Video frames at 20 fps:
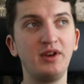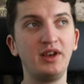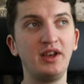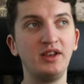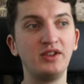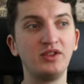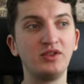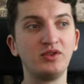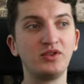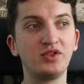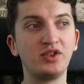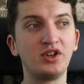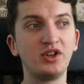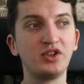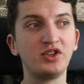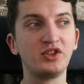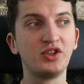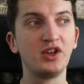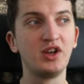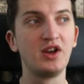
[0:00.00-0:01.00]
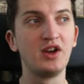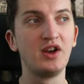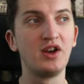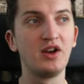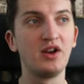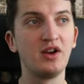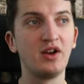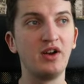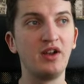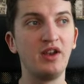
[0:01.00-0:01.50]
is to search
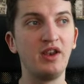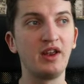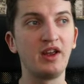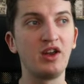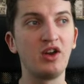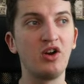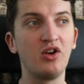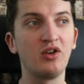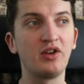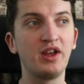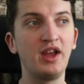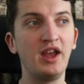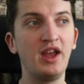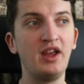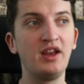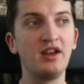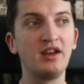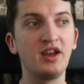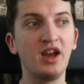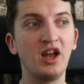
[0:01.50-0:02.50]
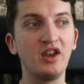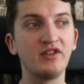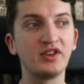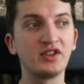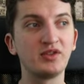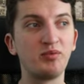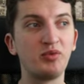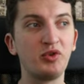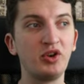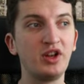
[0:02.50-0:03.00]
like, okay, canvas
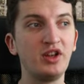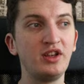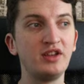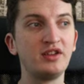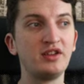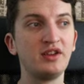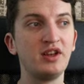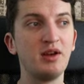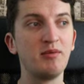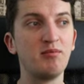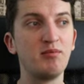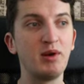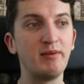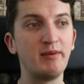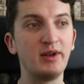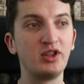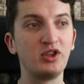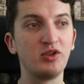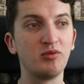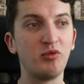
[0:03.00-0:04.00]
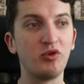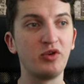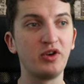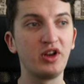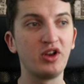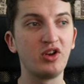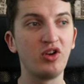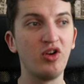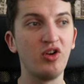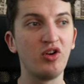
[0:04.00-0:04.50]
print, memento mori
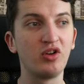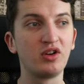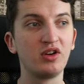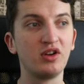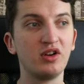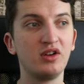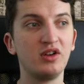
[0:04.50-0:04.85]
clock.